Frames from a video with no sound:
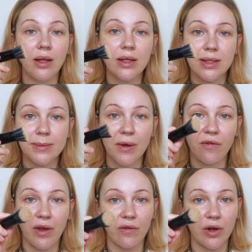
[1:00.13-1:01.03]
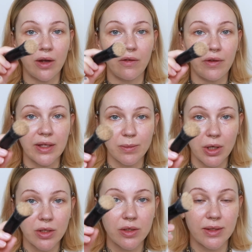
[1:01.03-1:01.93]
and this is my favorite face
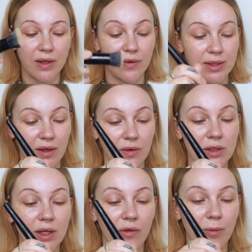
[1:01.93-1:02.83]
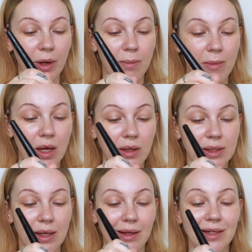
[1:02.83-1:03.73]
brush, the seven seven seven by
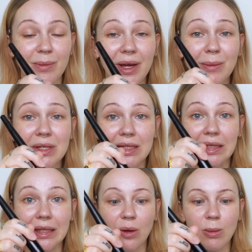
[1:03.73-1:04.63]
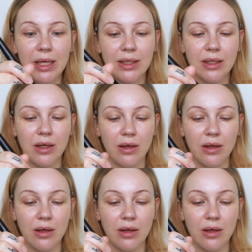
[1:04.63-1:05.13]
Melt, and I like to pick up just a little bit,